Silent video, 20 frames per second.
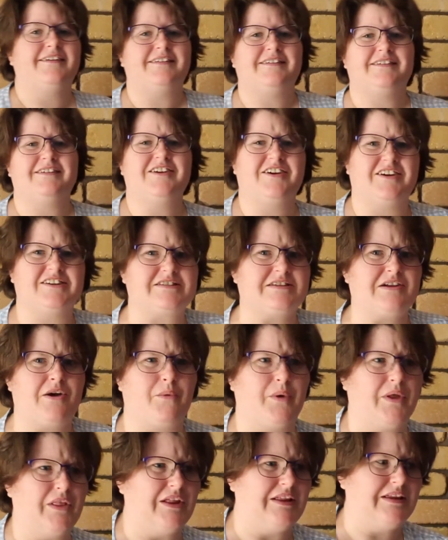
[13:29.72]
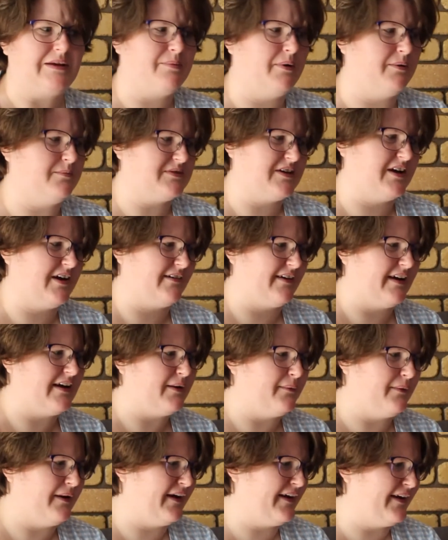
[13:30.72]
You guys know what lollipops are
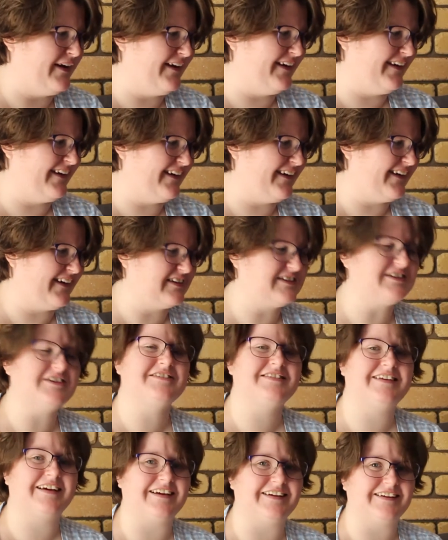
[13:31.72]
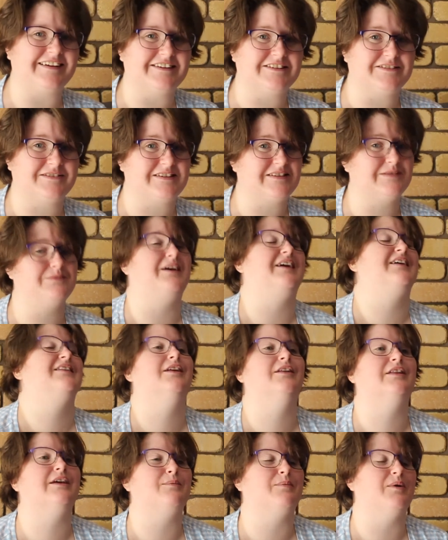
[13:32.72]
anyway. I don't think I need to explain
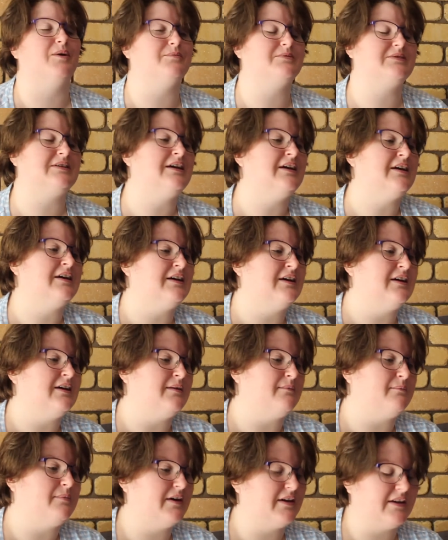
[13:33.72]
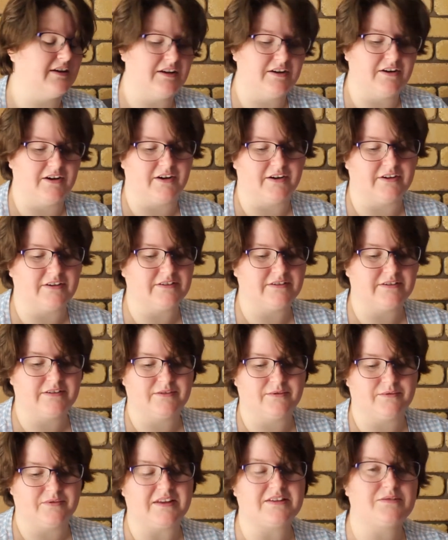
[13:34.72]
lollipops. But, you know,
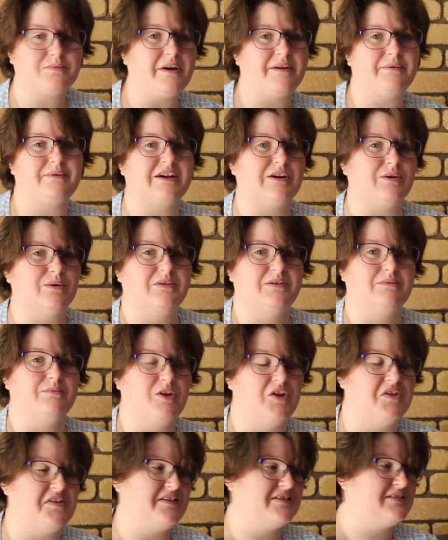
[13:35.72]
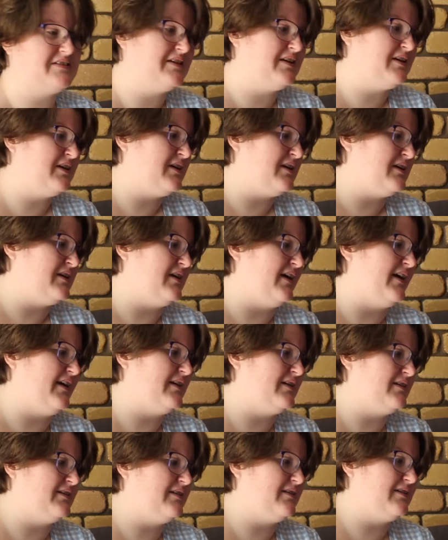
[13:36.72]
that's why we call them lollies. Like,
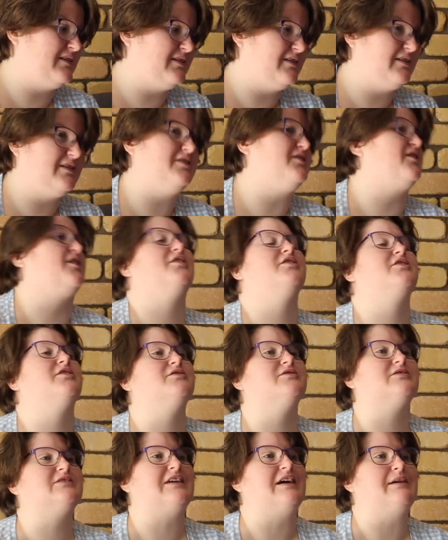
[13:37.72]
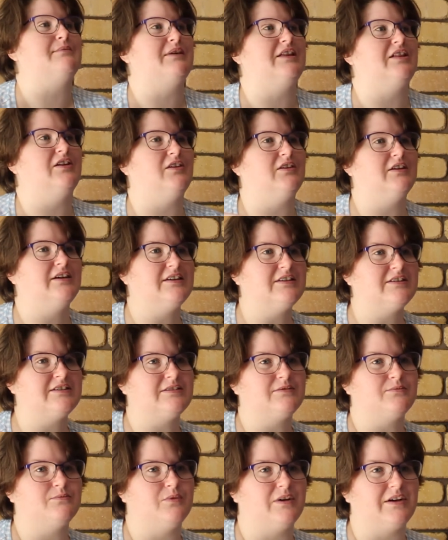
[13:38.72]
you know, those gummy
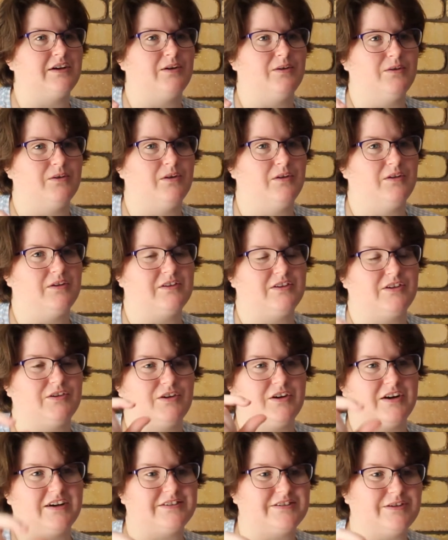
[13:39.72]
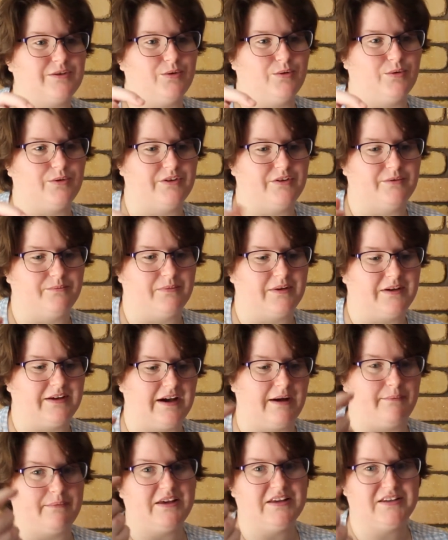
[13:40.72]
lollies? You guys call them
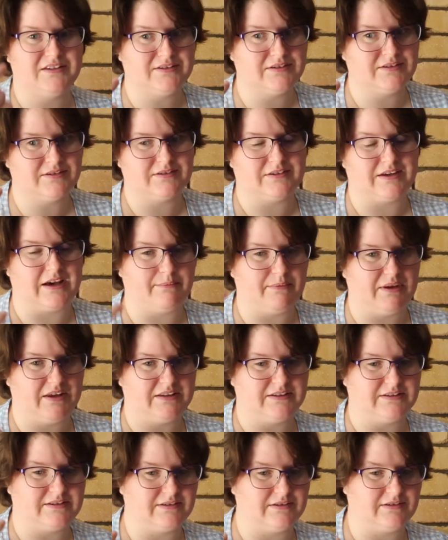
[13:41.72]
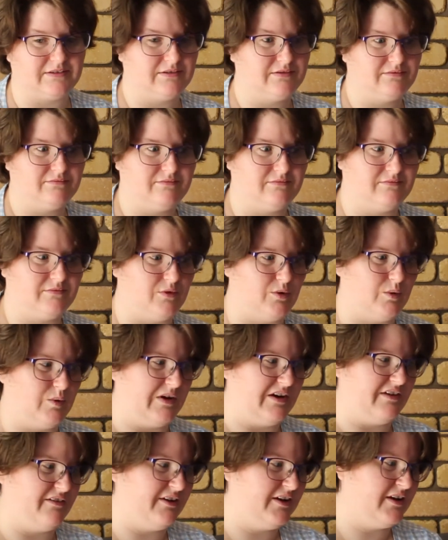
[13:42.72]
gummies? Gummies? Or
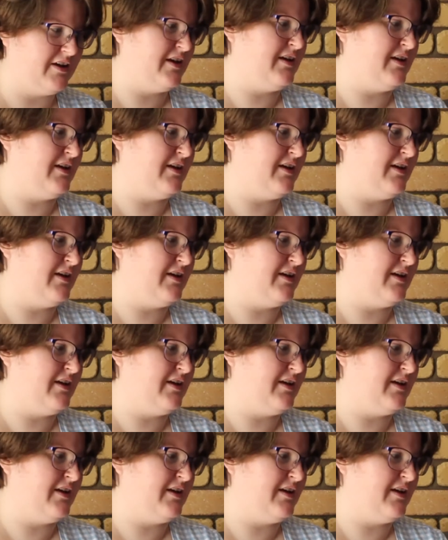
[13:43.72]
whatever.